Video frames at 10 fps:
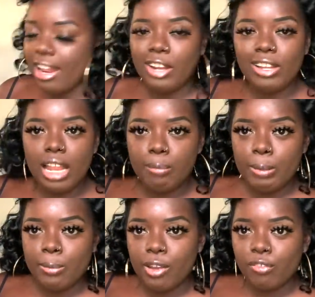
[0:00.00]
know a lot of
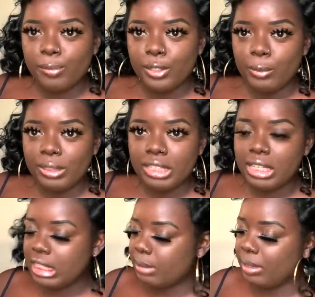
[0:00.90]
people are familiar with
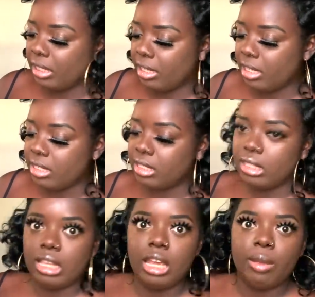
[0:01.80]
these because
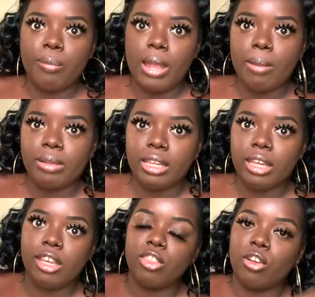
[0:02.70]
they probably
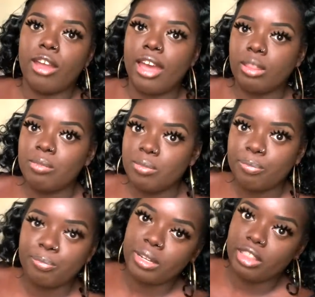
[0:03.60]
either have
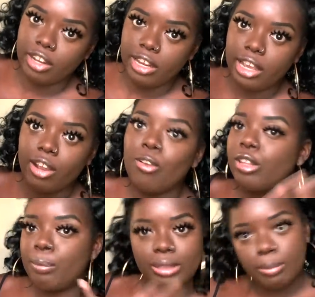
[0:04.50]
them put in their hair or they
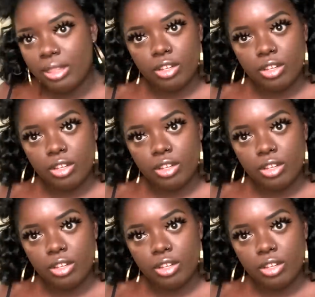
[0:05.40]
put them in their